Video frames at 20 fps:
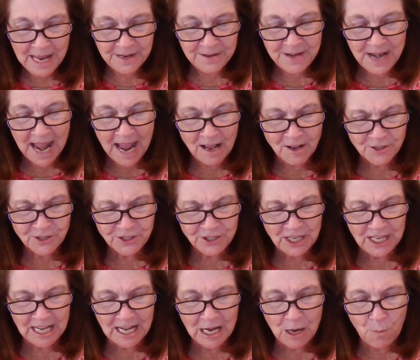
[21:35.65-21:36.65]
Now,
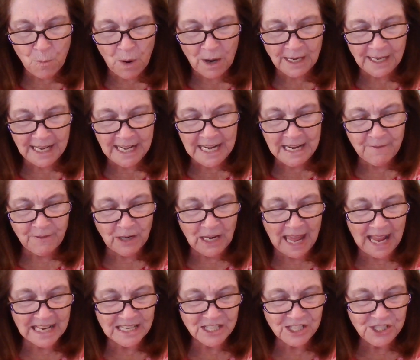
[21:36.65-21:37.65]
seeing what evil
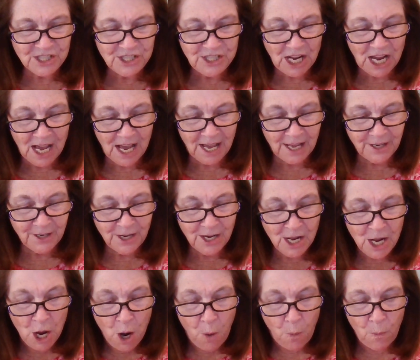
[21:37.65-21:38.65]
has done,